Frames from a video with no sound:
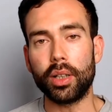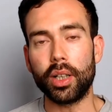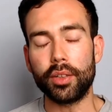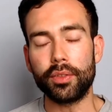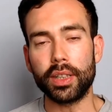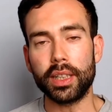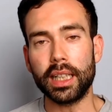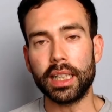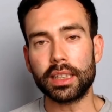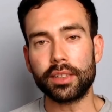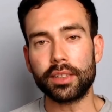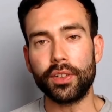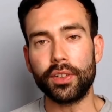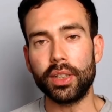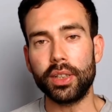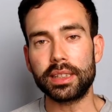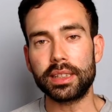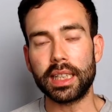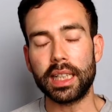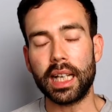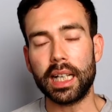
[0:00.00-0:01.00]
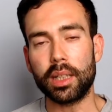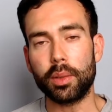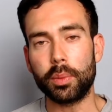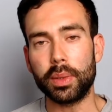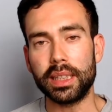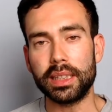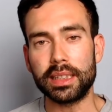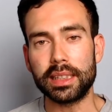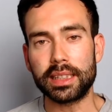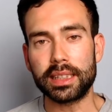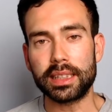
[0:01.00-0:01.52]
over the next few years, say, hey, look, we
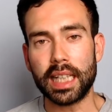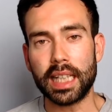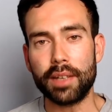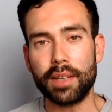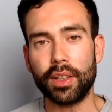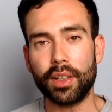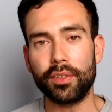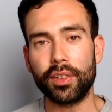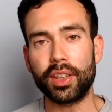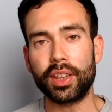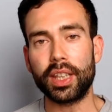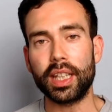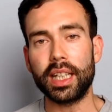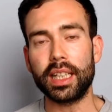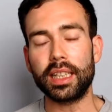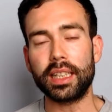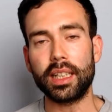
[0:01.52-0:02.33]
need to save everything.